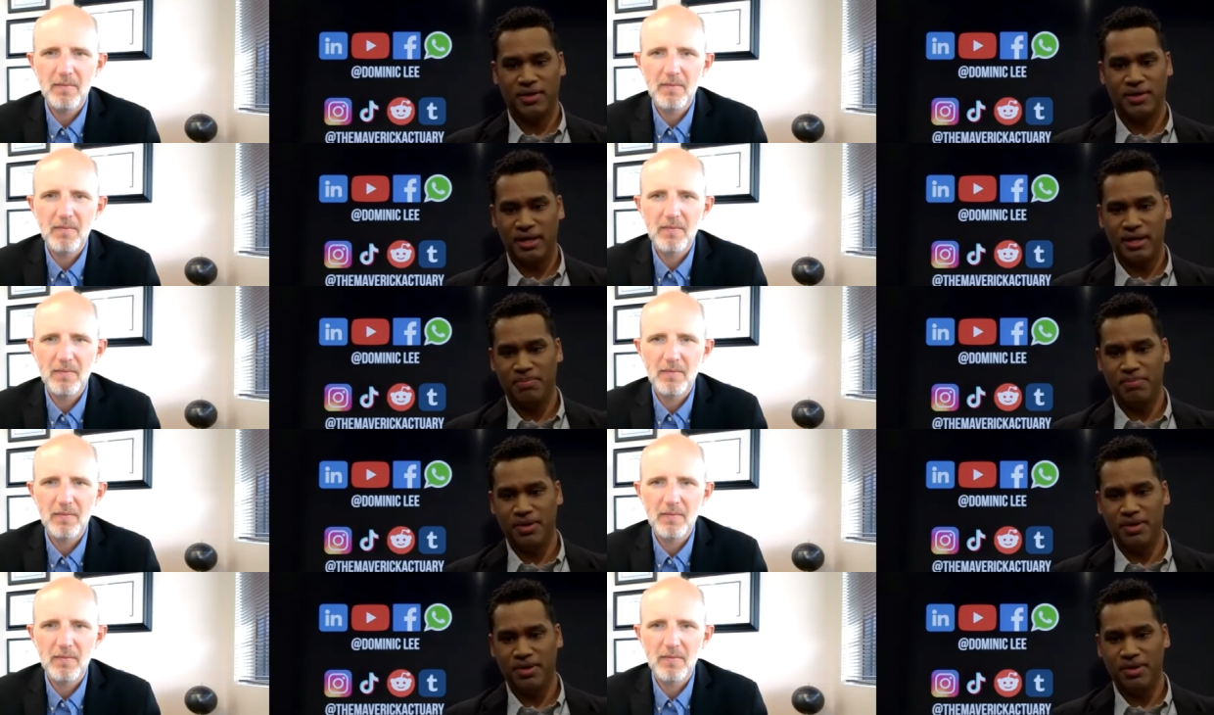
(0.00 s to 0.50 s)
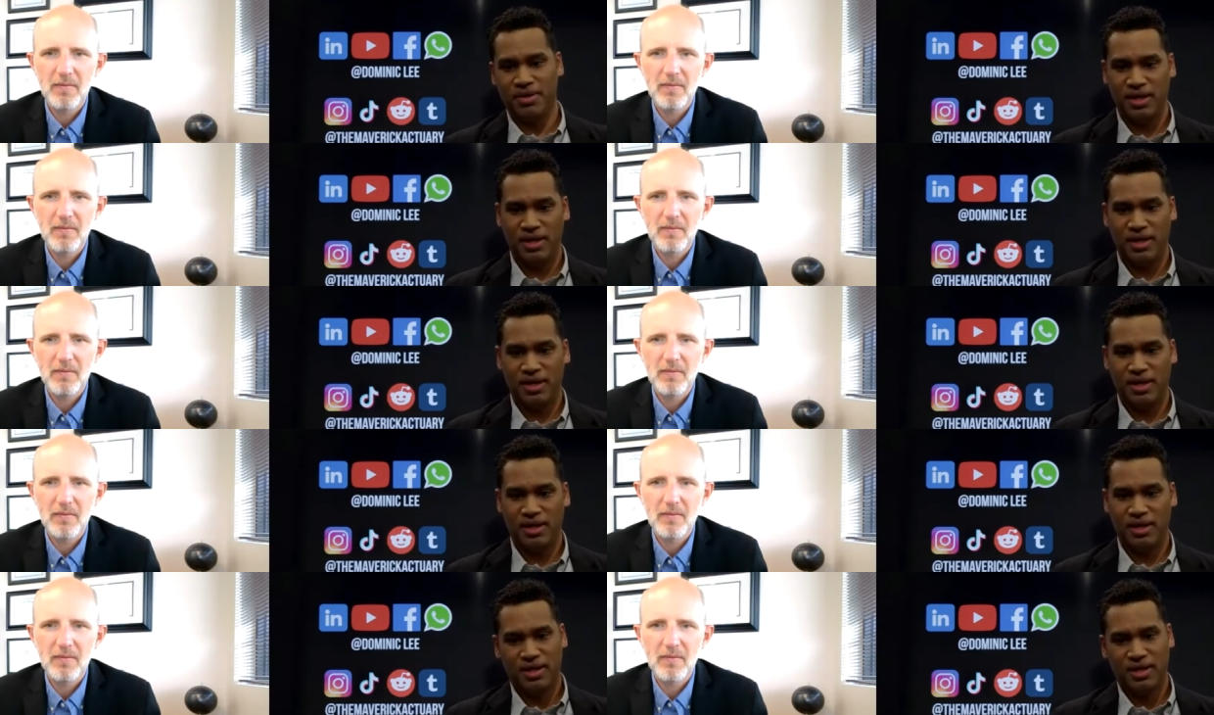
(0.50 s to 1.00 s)
Speaker 1: You know, the
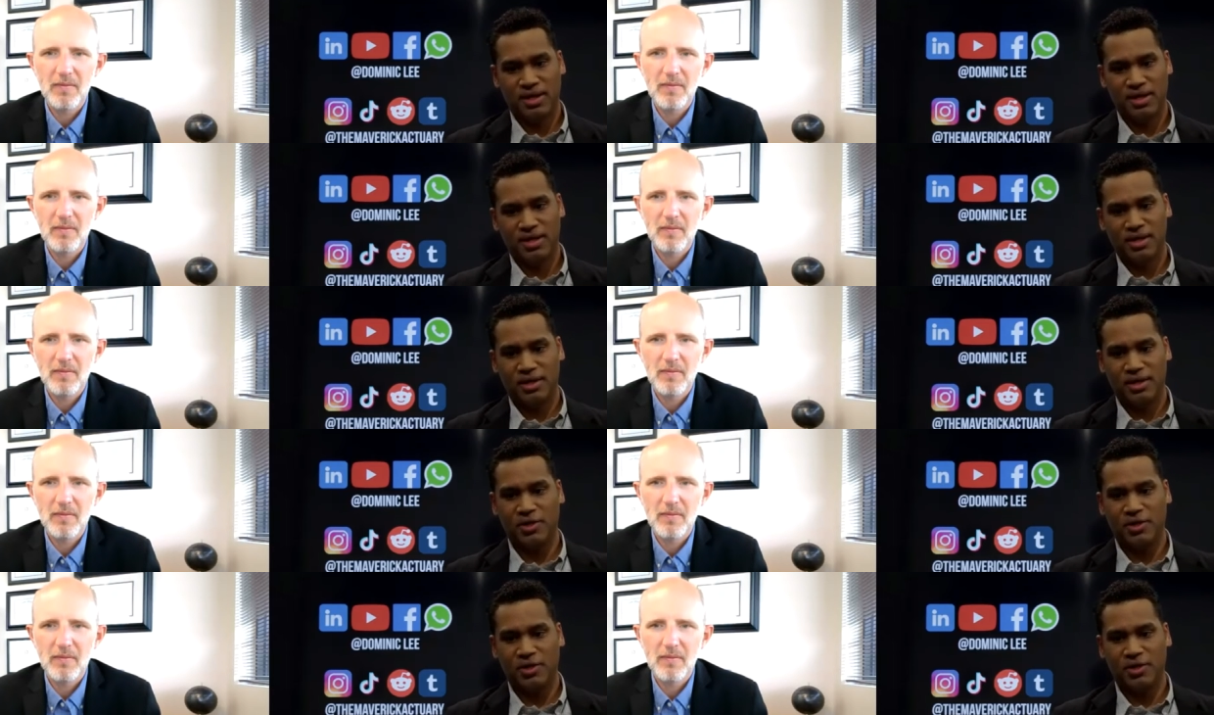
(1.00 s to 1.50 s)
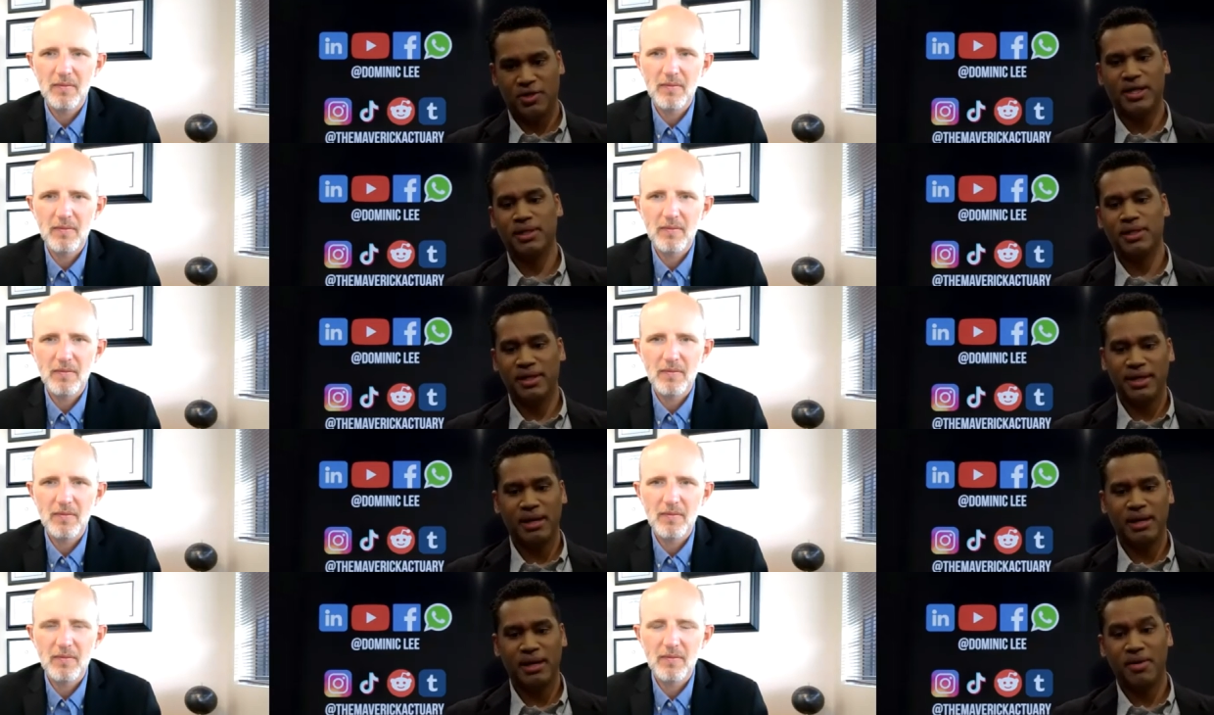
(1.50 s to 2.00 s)
empathy, the
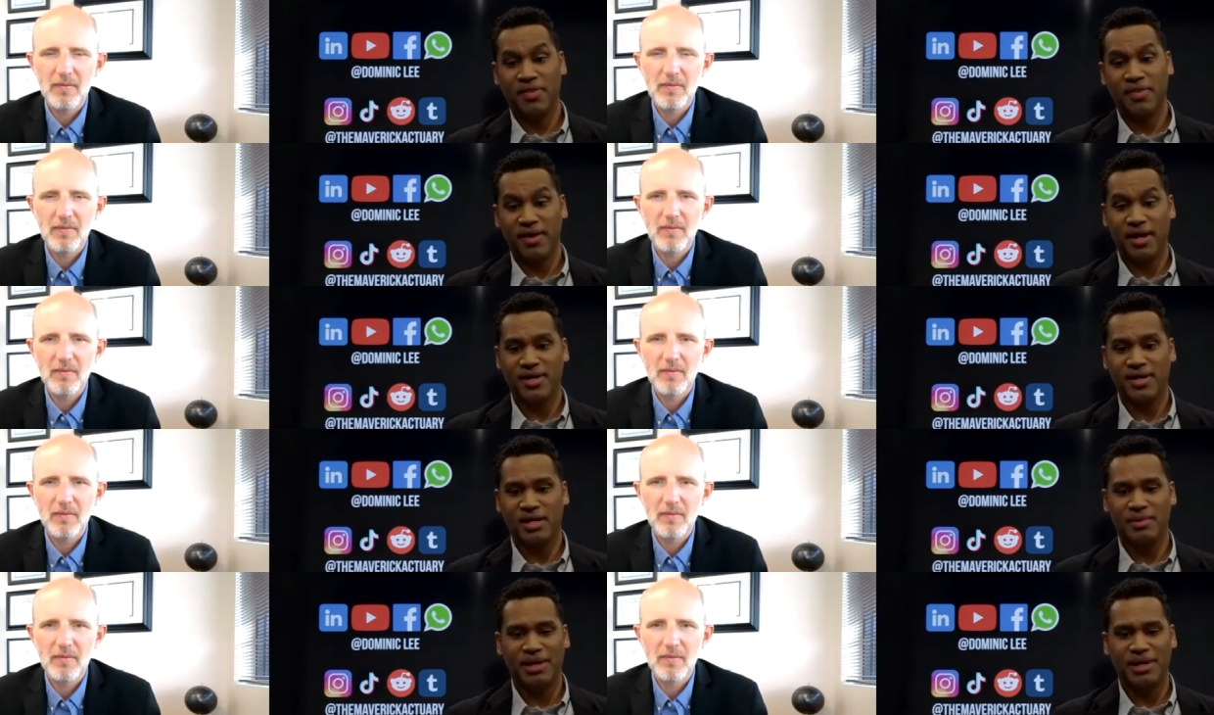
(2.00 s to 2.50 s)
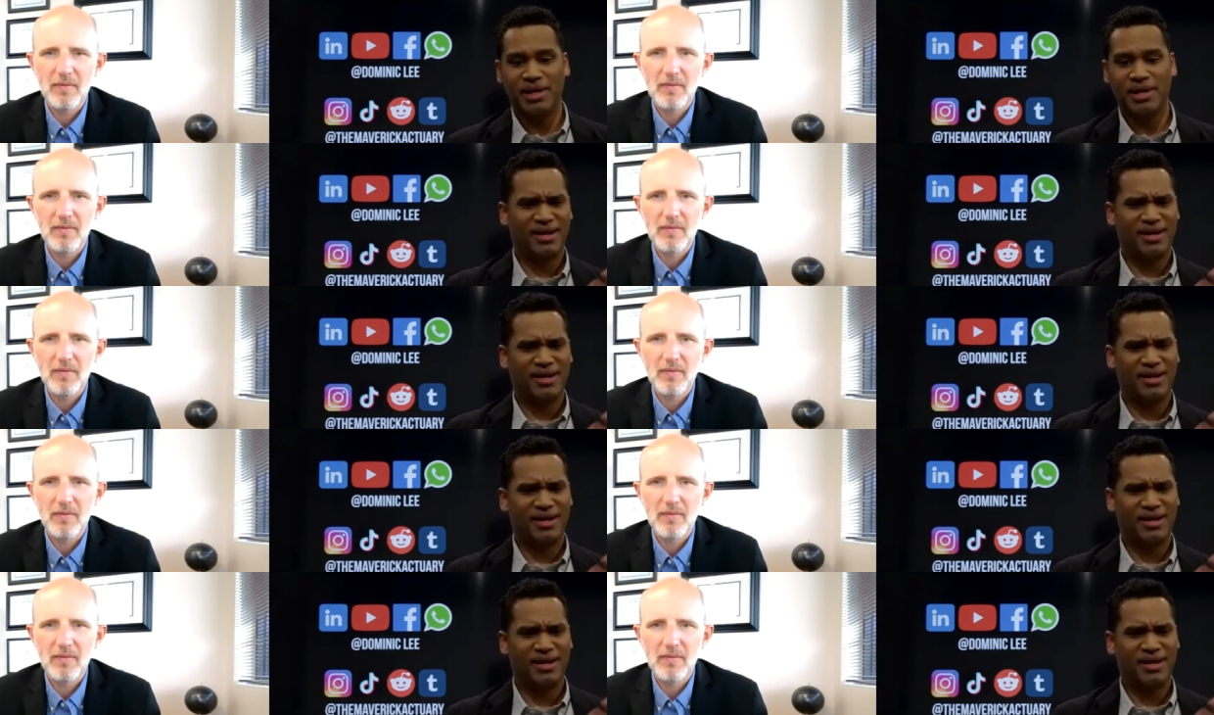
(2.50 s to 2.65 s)
credibility, empathy, autonomy.